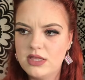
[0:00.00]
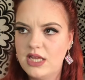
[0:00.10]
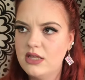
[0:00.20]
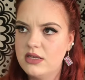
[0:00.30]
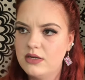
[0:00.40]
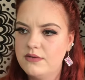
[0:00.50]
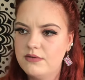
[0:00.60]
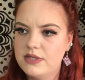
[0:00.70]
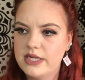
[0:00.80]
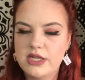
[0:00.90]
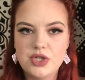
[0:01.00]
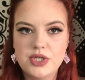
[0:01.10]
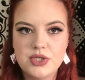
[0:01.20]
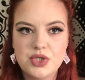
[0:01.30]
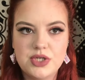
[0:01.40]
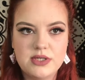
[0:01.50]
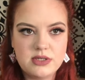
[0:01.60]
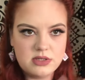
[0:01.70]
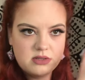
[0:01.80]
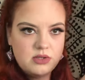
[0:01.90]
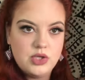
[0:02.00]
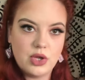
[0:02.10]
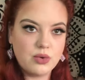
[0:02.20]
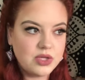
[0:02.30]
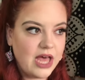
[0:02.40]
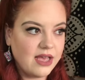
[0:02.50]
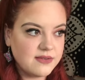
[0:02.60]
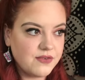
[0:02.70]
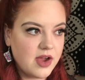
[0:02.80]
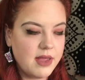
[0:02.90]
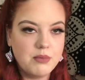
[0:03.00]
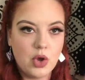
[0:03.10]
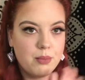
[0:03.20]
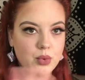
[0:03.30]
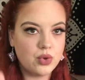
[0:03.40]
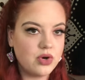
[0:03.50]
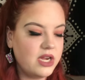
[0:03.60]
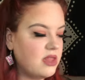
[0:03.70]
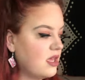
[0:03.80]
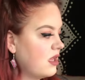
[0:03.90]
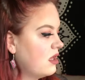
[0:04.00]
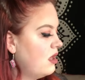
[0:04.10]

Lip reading: The other signature's just, you know, glass frame, no border or anything.